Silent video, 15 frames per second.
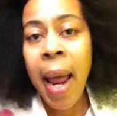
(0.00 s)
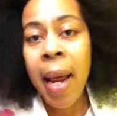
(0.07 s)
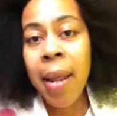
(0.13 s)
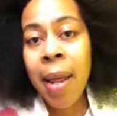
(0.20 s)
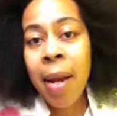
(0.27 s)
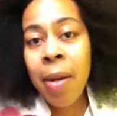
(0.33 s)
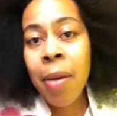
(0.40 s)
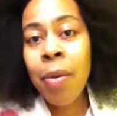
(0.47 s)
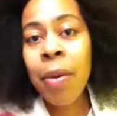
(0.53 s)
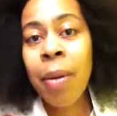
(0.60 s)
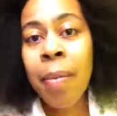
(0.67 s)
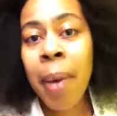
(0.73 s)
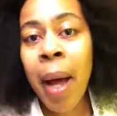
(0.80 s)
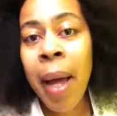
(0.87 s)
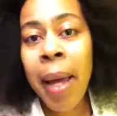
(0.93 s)
and then you
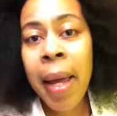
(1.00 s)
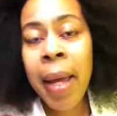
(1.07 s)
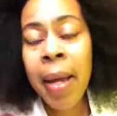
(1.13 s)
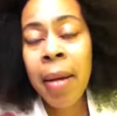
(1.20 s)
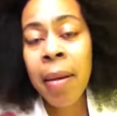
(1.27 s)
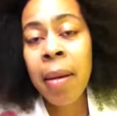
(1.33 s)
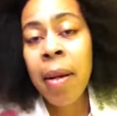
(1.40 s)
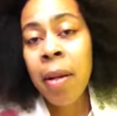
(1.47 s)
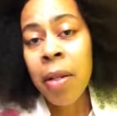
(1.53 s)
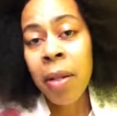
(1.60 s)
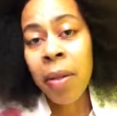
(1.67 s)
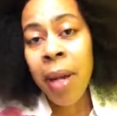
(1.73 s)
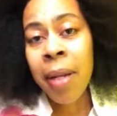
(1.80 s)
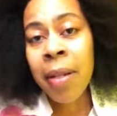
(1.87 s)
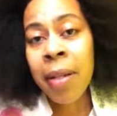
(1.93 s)
can buy in.
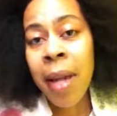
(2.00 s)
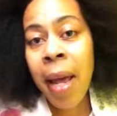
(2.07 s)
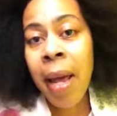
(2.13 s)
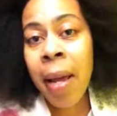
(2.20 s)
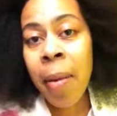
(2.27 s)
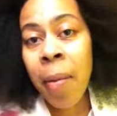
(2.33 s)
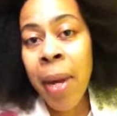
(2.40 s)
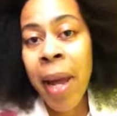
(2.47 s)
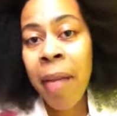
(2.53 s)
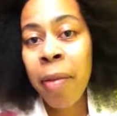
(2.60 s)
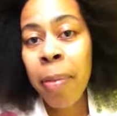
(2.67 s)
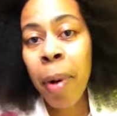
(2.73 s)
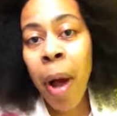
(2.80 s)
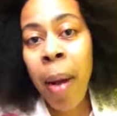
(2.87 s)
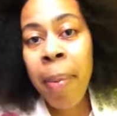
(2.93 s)
So let's say we have a
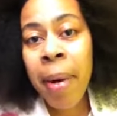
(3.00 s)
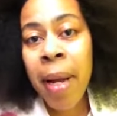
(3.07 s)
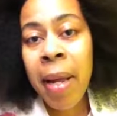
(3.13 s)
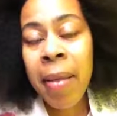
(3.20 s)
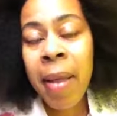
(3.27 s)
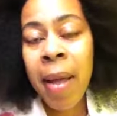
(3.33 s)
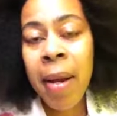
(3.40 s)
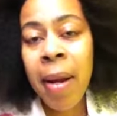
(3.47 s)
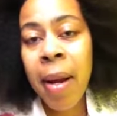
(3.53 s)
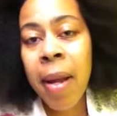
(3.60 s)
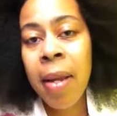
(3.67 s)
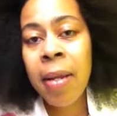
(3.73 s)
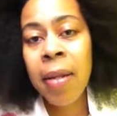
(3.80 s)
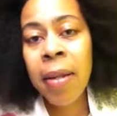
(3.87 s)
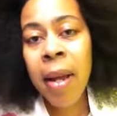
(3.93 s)
property that
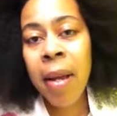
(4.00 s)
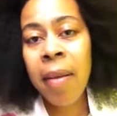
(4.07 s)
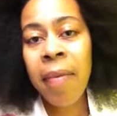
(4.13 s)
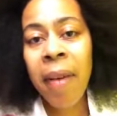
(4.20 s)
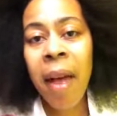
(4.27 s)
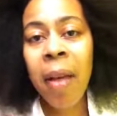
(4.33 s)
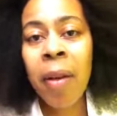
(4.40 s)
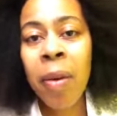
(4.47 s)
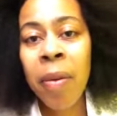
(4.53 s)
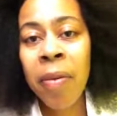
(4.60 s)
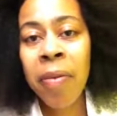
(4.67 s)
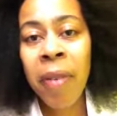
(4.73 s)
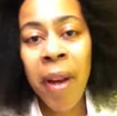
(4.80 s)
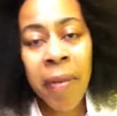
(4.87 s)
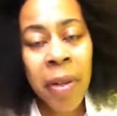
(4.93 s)
is at a value of
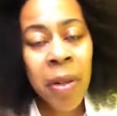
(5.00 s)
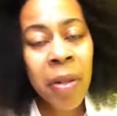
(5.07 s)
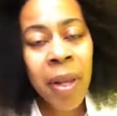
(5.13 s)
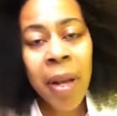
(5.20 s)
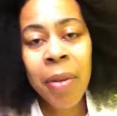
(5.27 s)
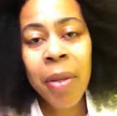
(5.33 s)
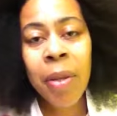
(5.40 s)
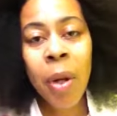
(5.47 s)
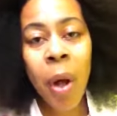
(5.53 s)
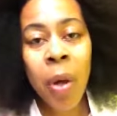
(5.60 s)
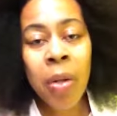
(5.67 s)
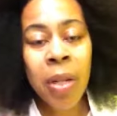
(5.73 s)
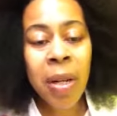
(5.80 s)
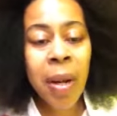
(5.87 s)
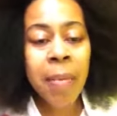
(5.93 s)

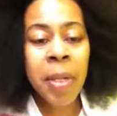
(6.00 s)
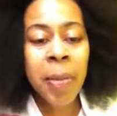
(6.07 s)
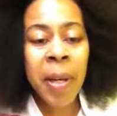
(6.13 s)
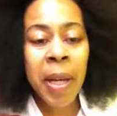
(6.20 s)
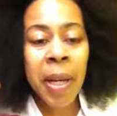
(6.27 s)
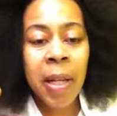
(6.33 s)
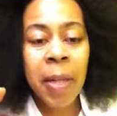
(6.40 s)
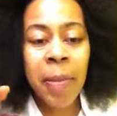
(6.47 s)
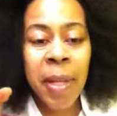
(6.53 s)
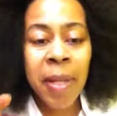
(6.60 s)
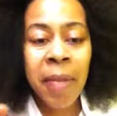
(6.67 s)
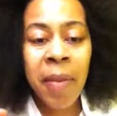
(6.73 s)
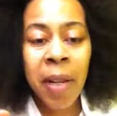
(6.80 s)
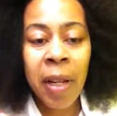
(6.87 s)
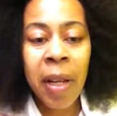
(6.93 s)
$500,000, and I'm speaking
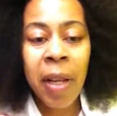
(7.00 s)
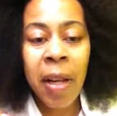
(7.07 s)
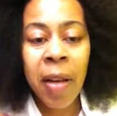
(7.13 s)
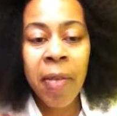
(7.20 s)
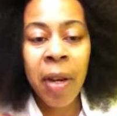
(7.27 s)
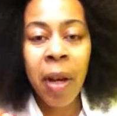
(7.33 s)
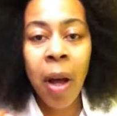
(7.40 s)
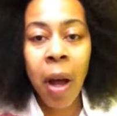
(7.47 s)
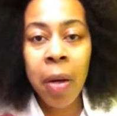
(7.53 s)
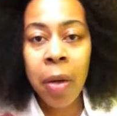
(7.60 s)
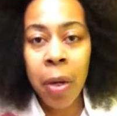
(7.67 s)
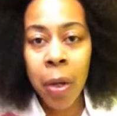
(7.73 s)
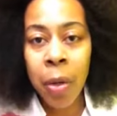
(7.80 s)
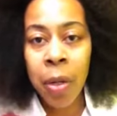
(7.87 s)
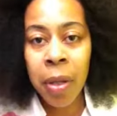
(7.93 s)
specifically of a condo
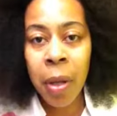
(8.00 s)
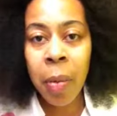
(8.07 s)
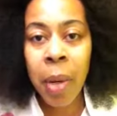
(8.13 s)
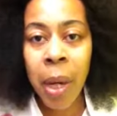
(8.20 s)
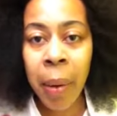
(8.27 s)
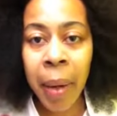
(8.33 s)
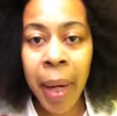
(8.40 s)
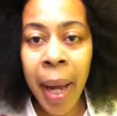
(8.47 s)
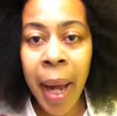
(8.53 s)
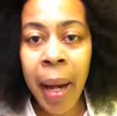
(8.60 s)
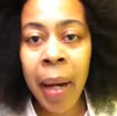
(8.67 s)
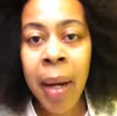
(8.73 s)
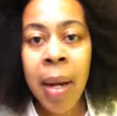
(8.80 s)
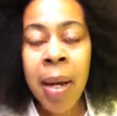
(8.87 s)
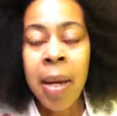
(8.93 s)
unit that we create.
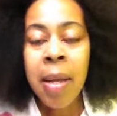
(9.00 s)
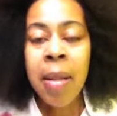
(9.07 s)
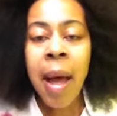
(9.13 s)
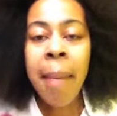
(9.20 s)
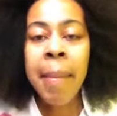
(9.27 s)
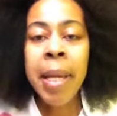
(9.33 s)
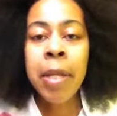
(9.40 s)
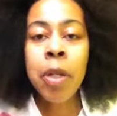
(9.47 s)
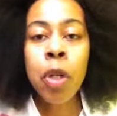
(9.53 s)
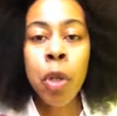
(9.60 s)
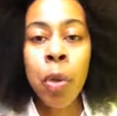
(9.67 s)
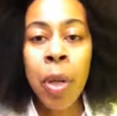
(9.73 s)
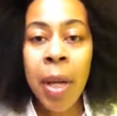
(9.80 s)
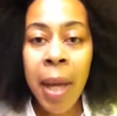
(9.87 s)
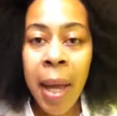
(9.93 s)
That means
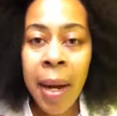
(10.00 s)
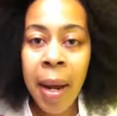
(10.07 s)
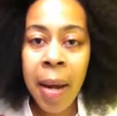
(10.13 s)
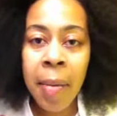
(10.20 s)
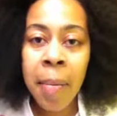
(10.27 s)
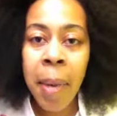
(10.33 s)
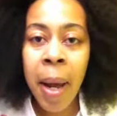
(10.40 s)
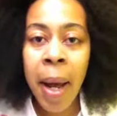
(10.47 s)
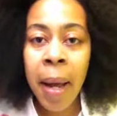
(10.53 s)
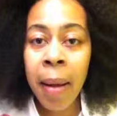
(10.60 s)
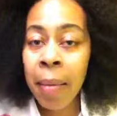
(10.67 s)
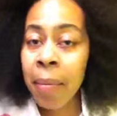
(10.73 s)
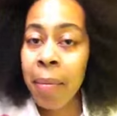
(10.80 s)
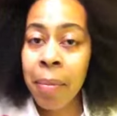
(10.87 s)
you can get in by